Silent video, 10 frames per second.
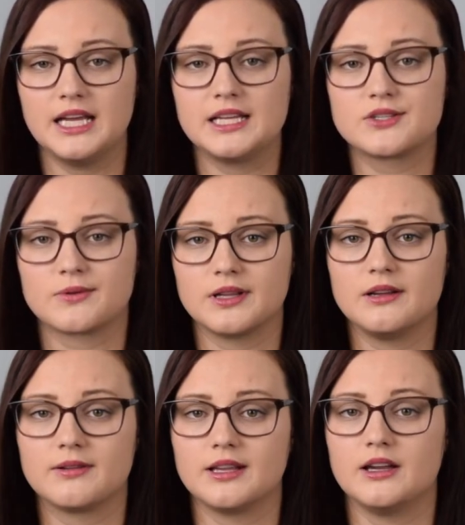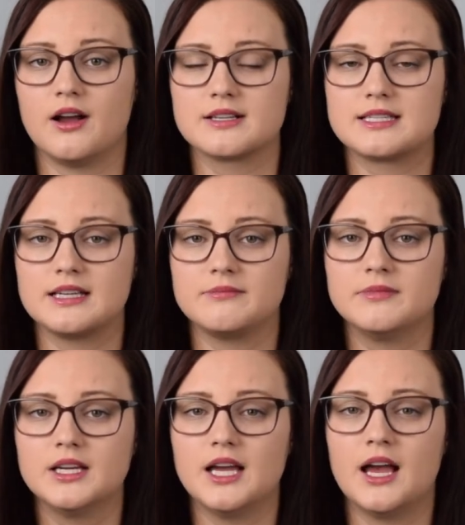It's really, really
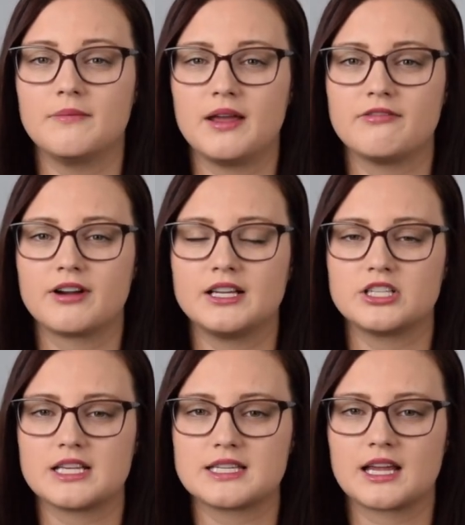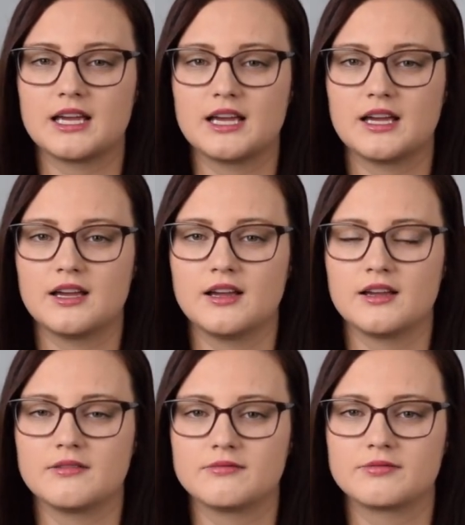awesome. My friend
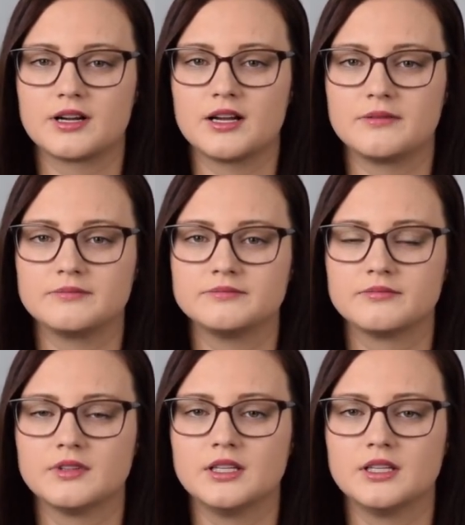Jessica from